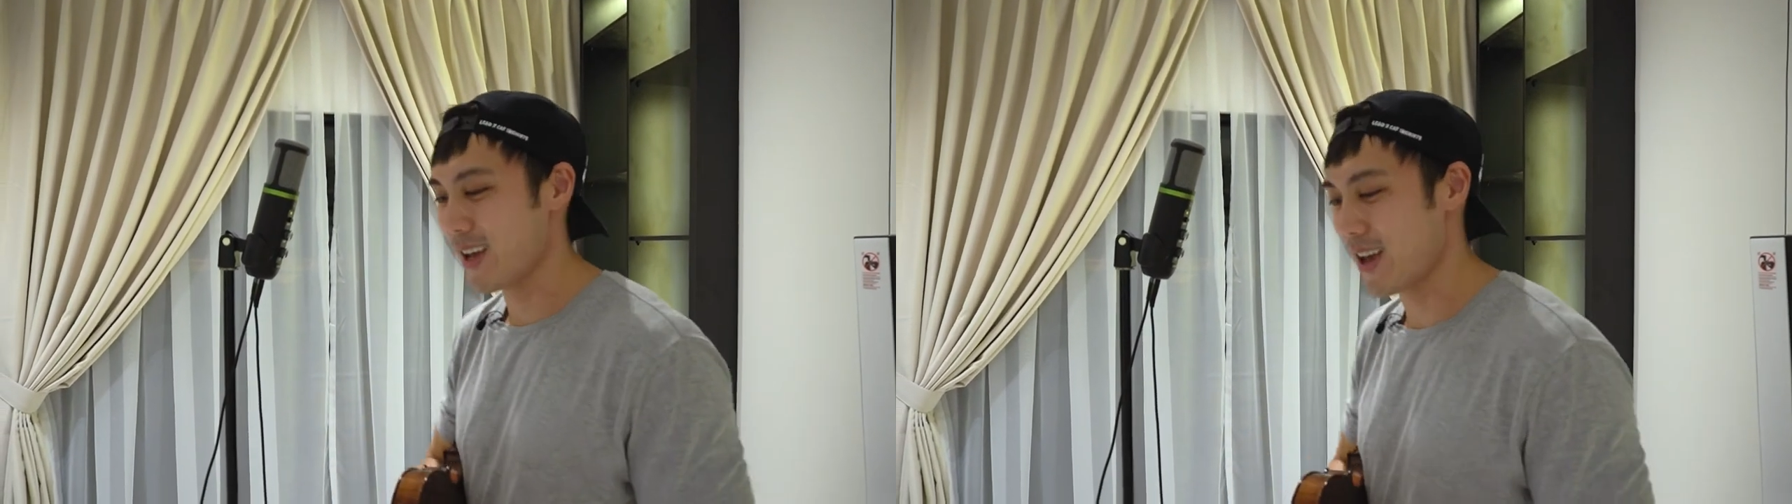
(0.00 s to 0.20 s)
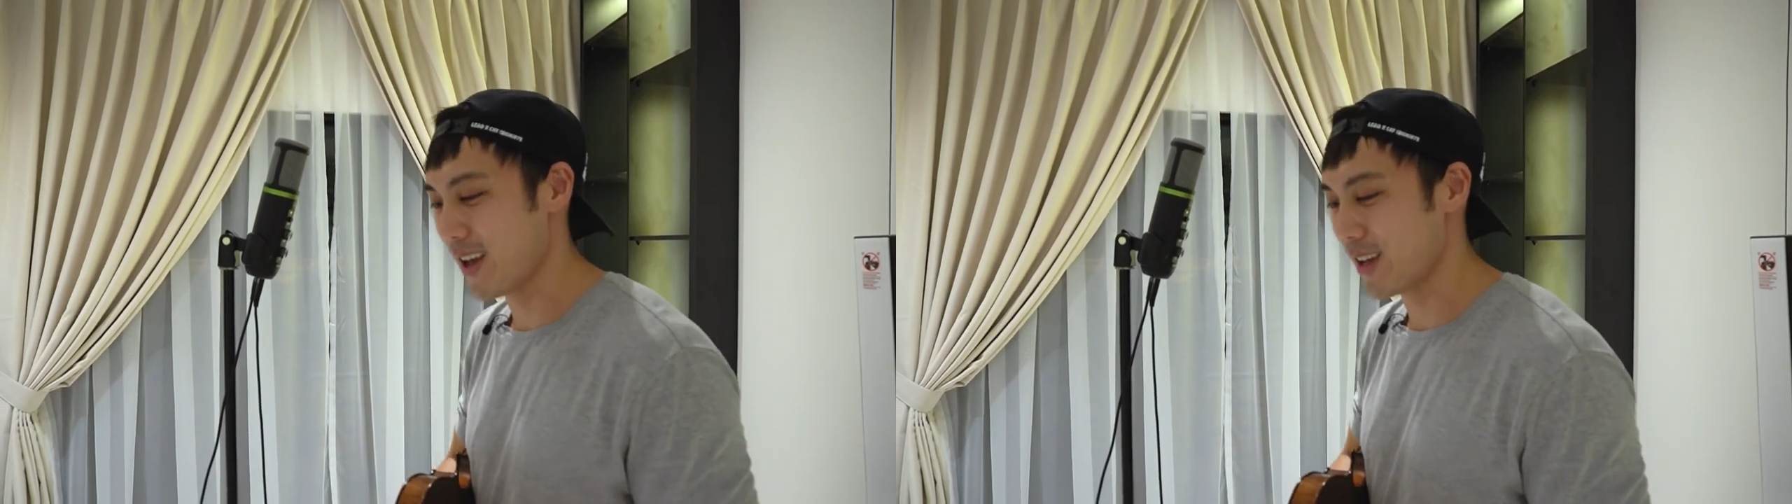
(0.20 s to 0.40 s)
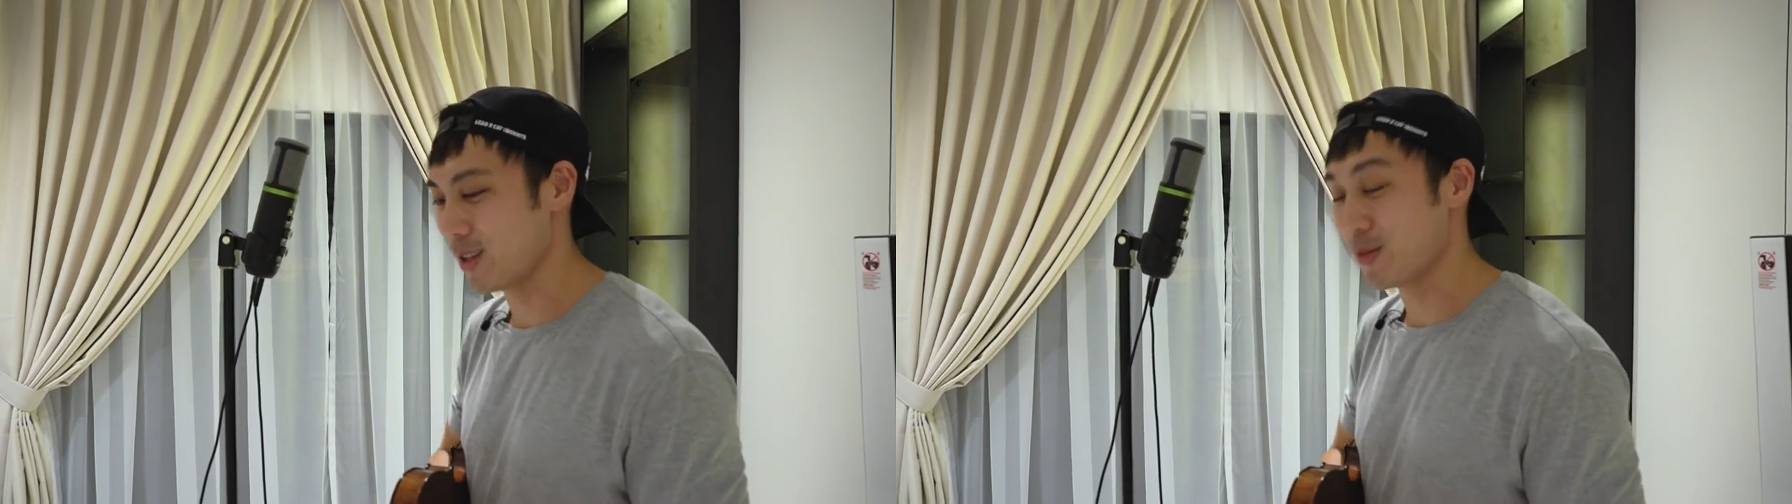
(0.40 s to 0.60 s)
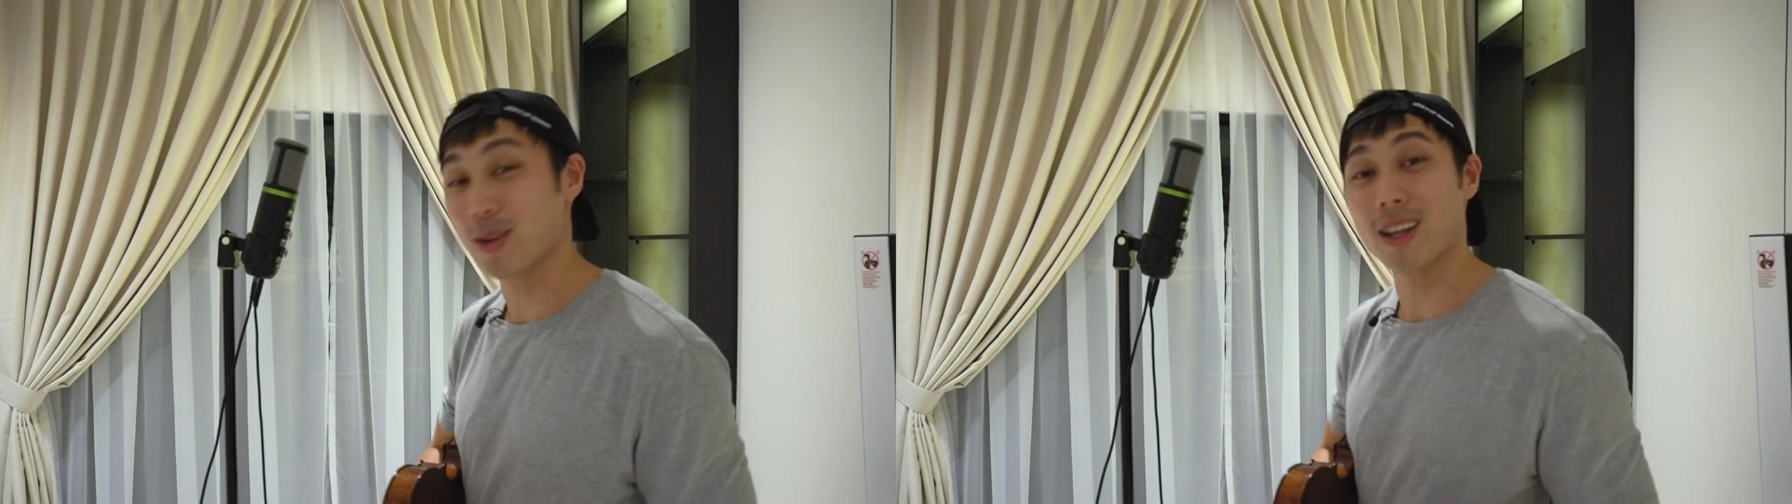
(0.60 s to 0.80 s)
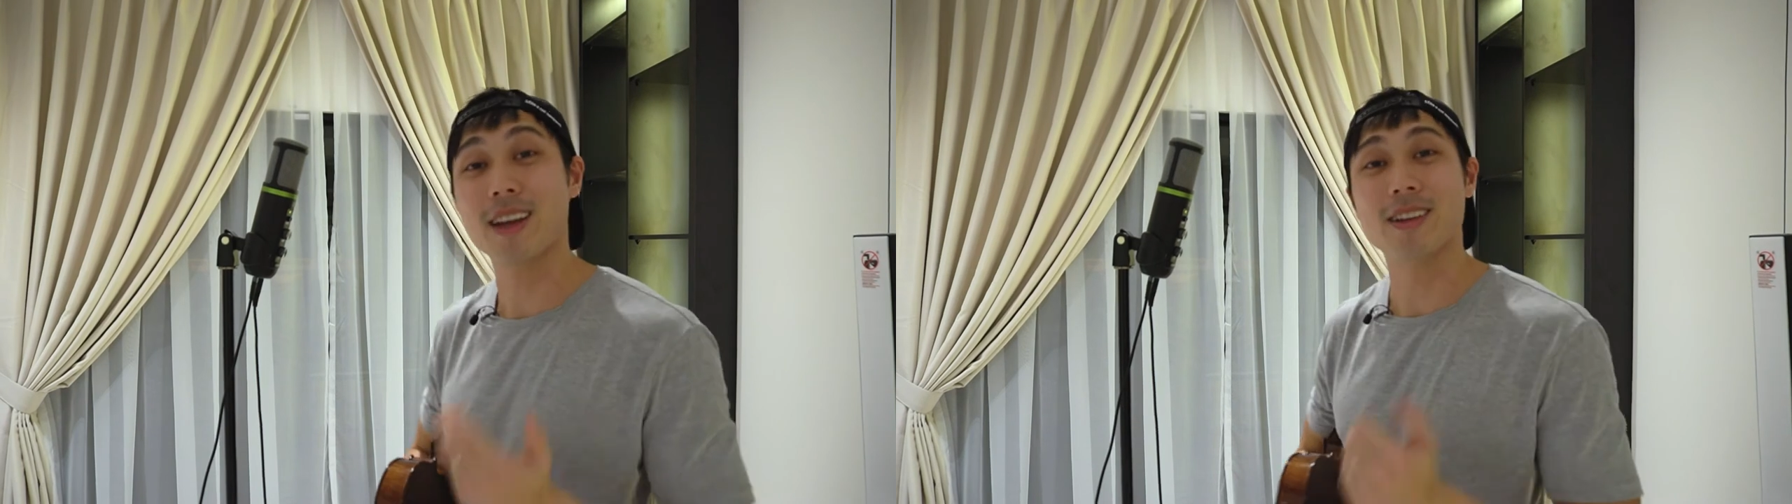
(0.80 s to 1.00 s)
and if you
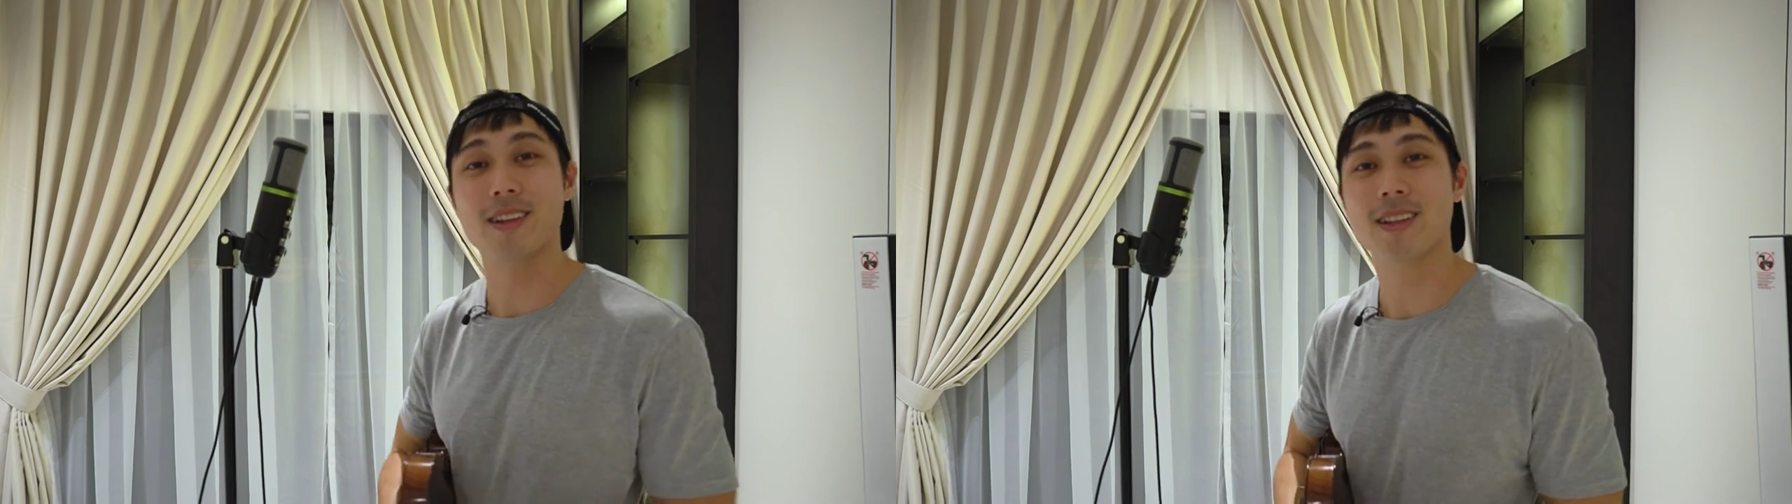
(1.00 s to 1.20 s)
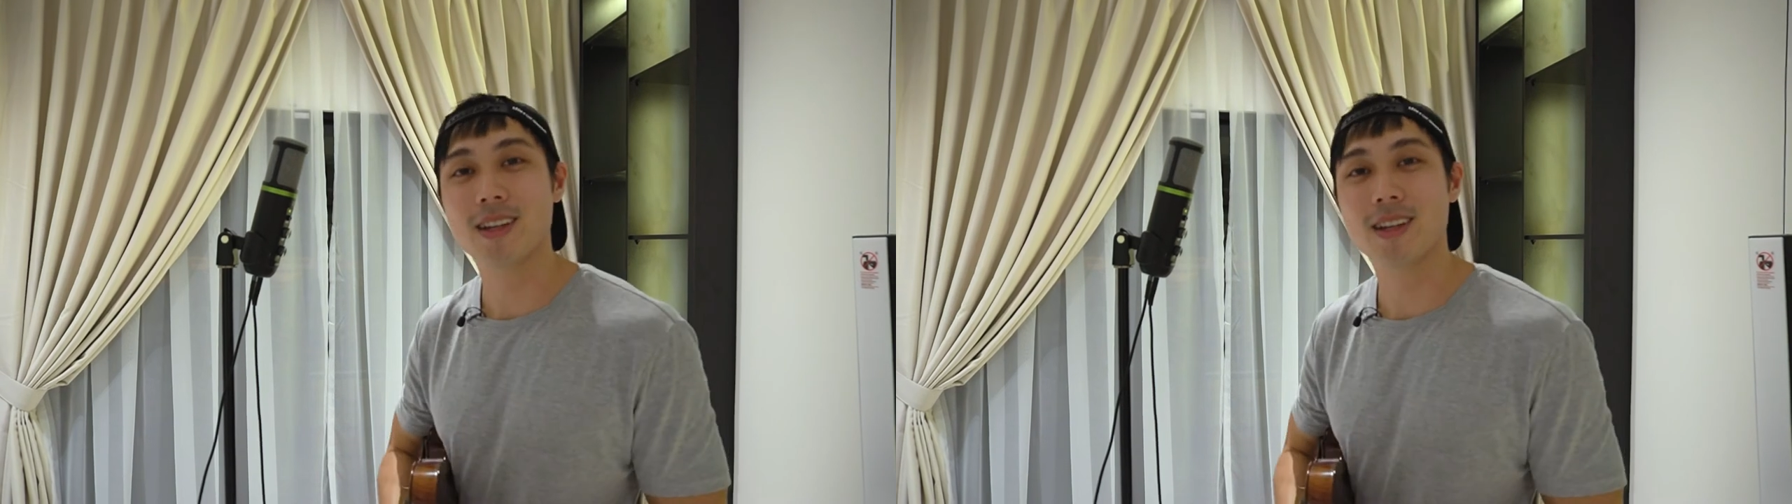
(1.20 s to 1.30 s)
like it.